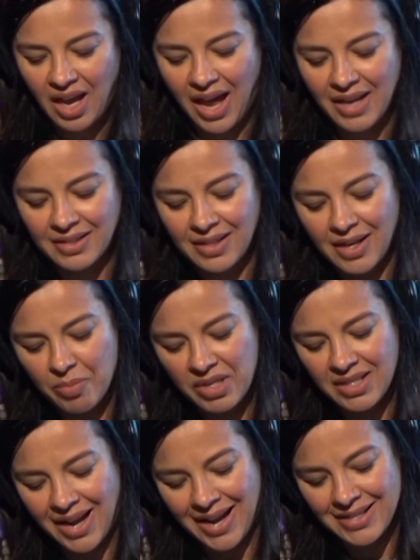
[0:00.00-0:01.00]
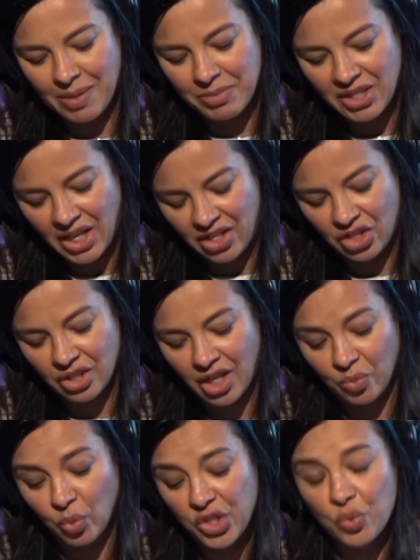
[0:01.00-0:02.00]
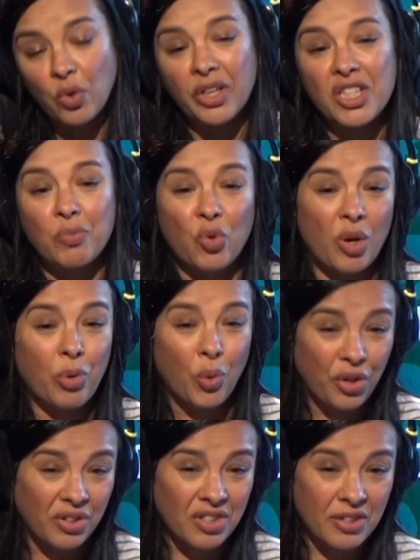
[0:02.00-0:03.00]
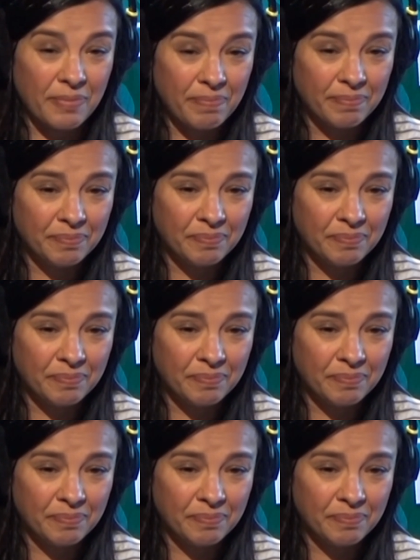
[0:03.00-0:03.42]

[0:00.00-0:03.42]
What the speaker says: and climate adaptation? And which one is more important?